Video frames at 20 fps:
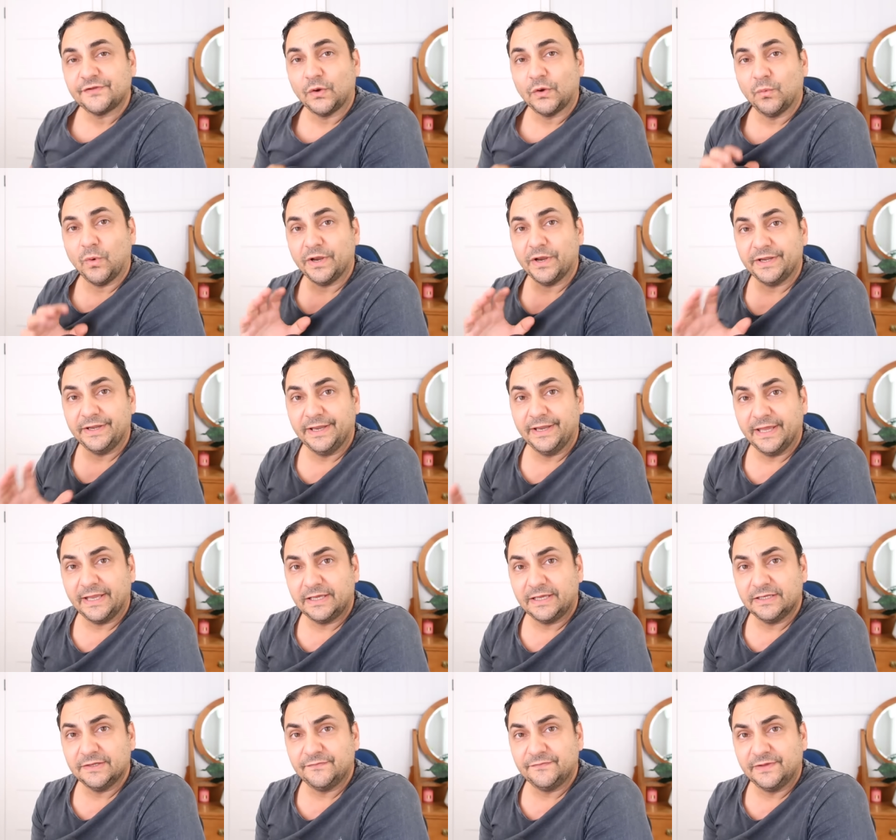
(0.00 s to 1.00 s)
So what
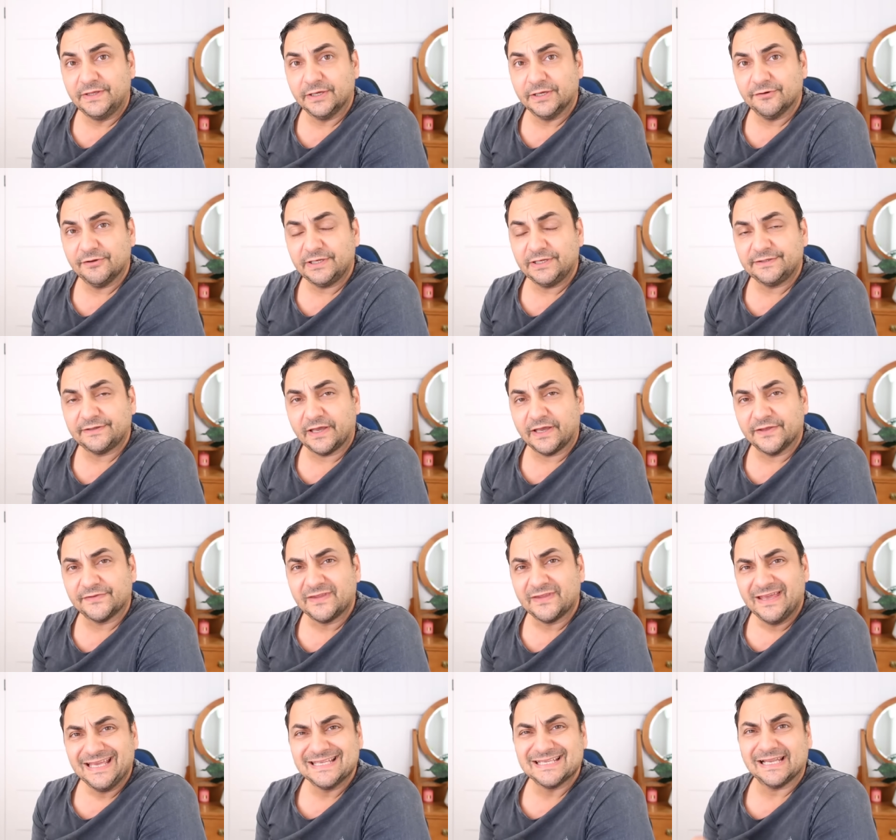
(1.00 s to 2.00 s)
negative gearing
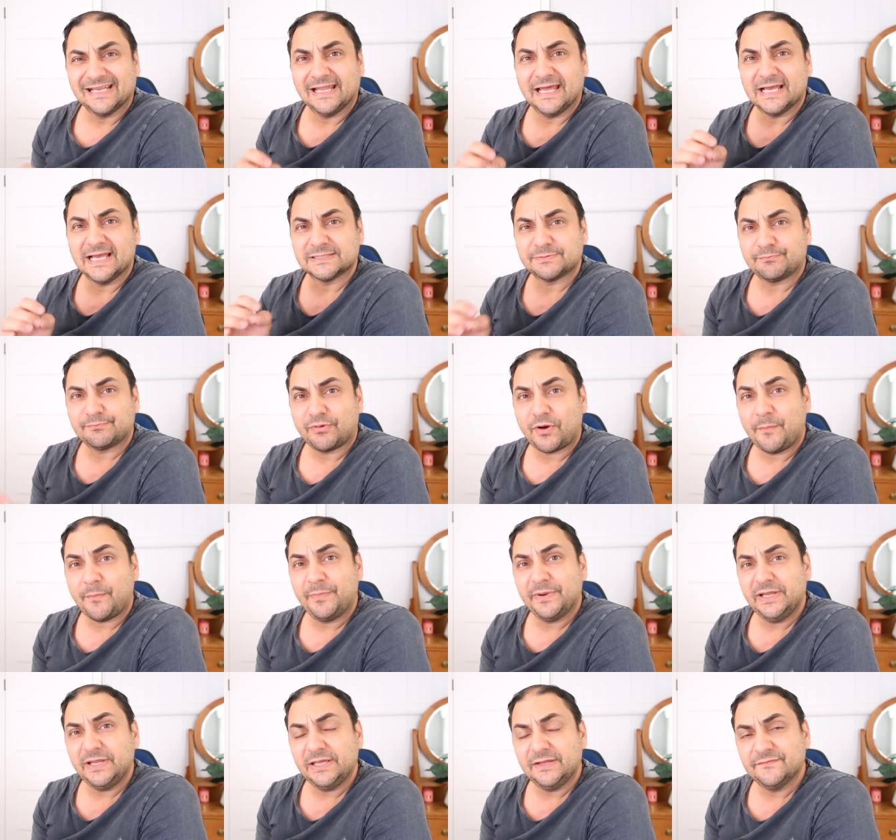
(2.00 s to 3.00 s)
does is it allows
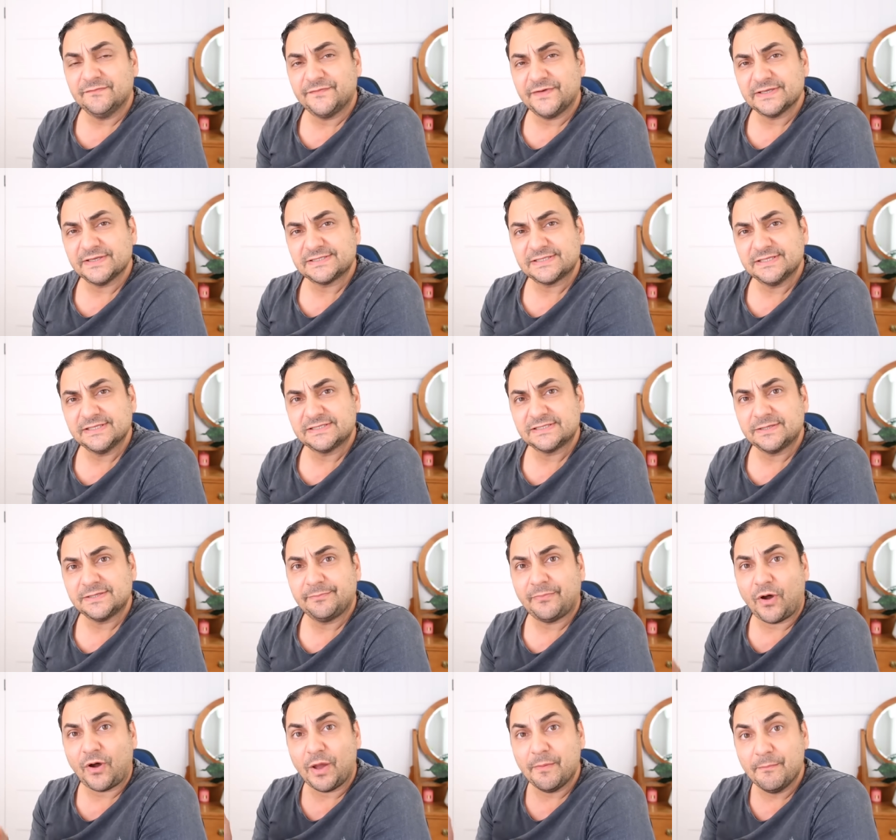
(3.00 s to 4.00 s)
property investors to
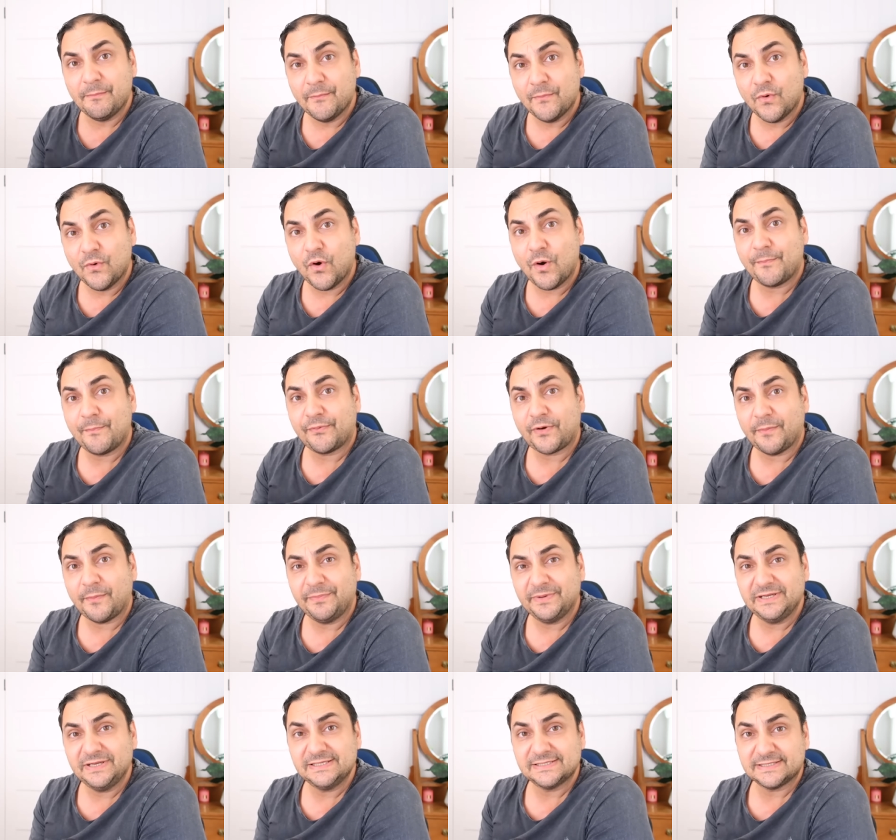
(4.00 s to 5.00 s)
buy more
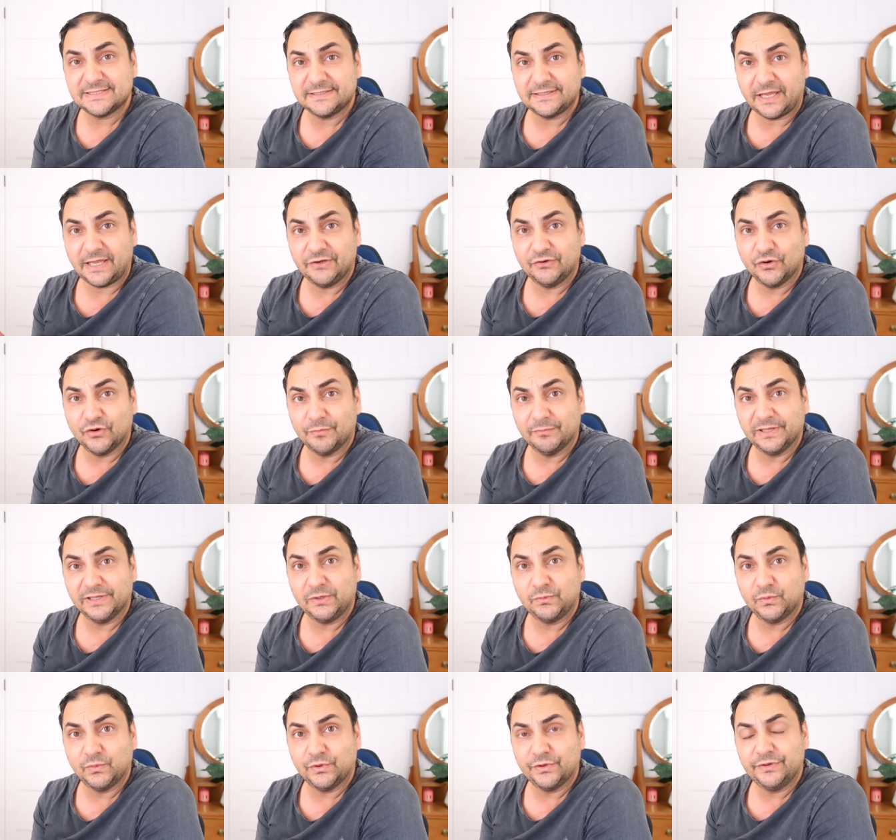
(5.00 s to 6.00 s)
properties than they
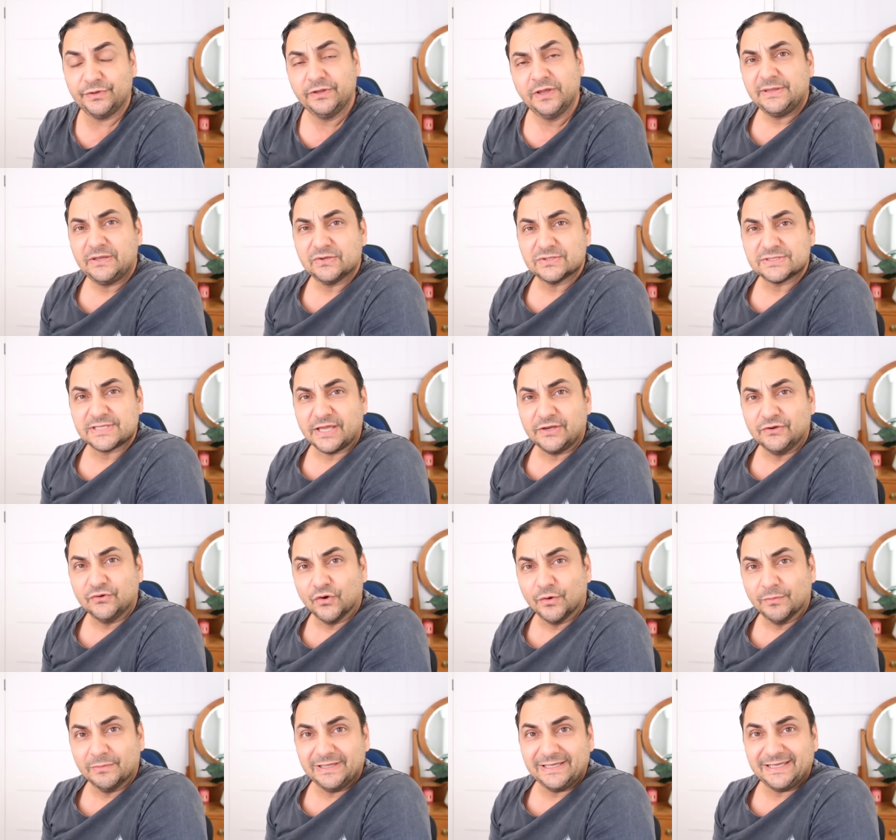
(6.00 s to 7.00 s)
normally would because they
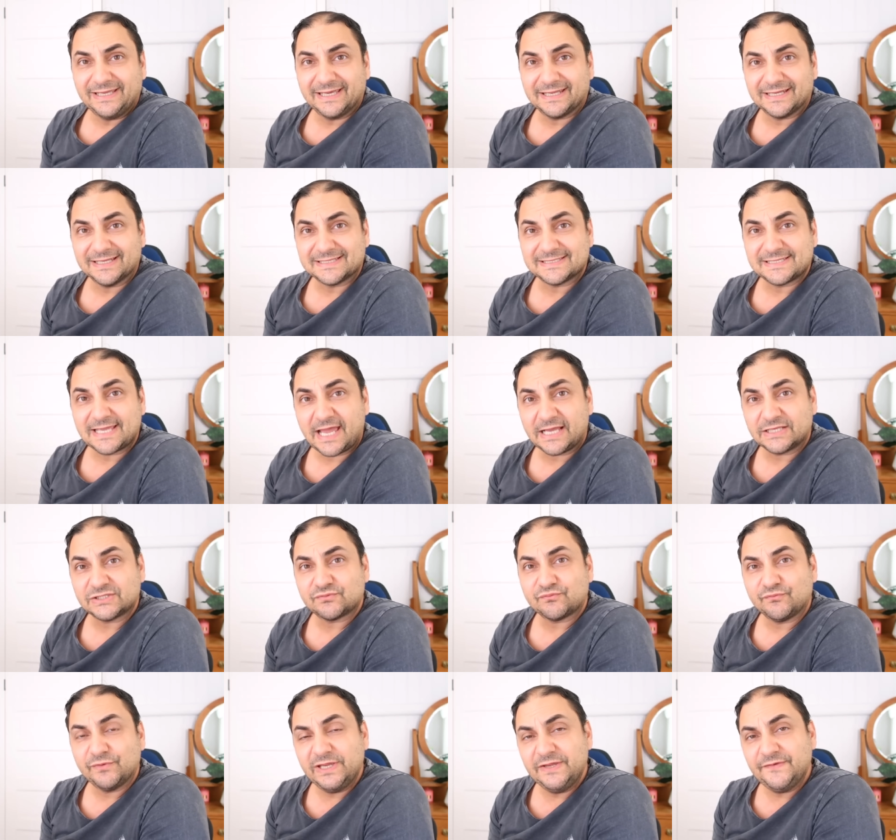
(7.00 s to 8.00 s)
normally get a
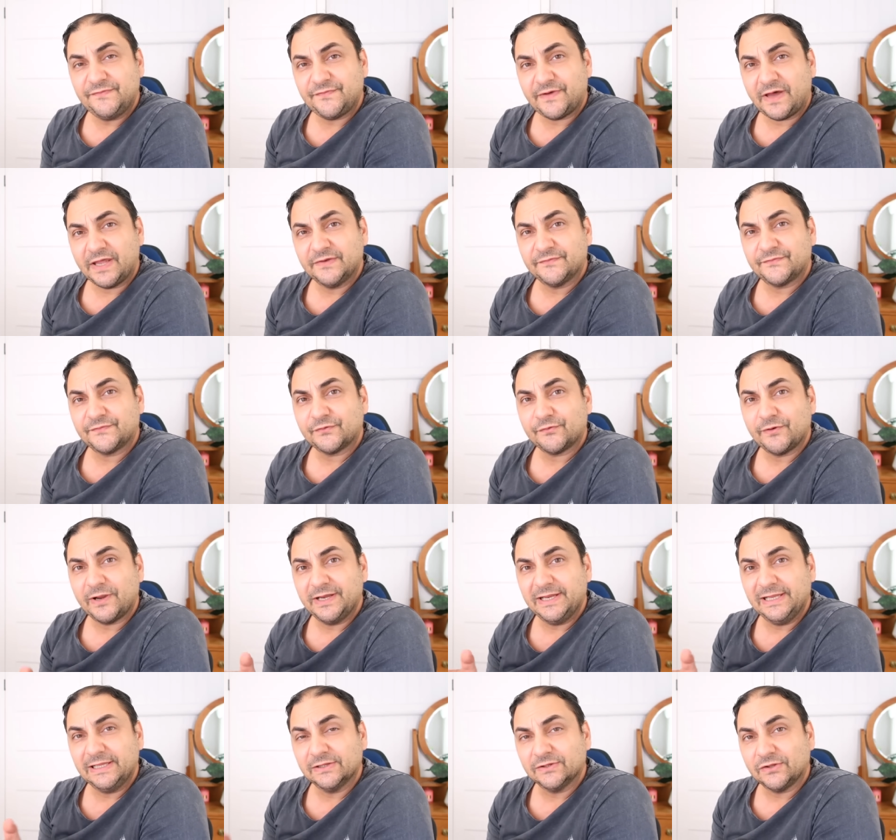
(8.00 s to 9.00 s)
tax refund for
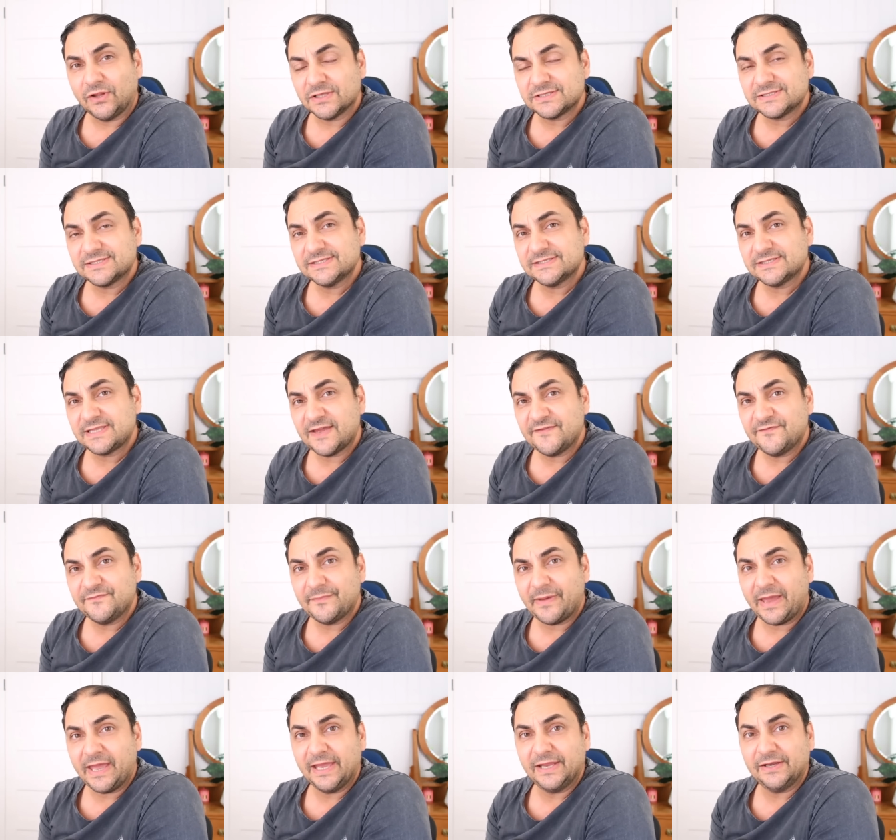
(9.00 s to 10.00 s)
any losses they've
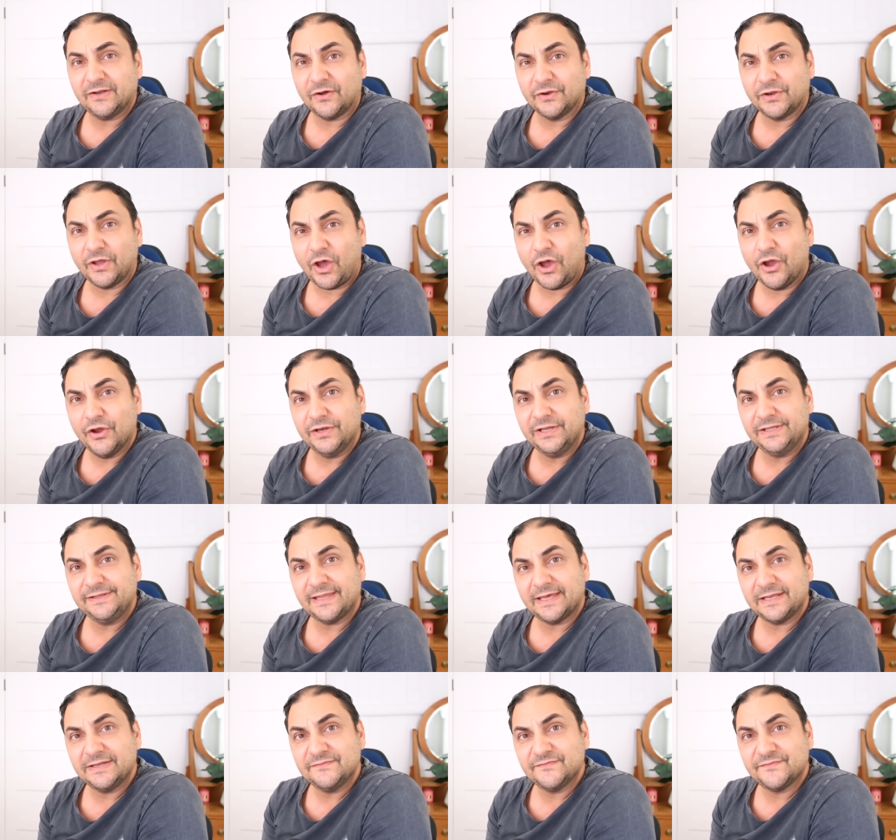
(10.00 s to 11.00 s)
made on
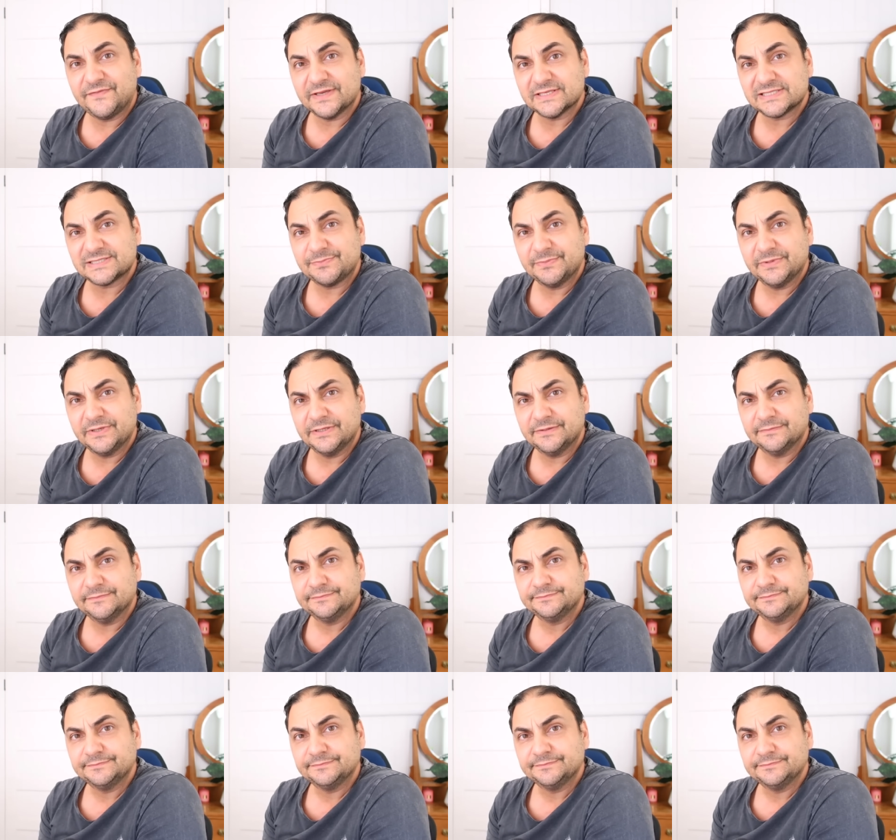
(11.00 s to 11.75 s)
owning that investment.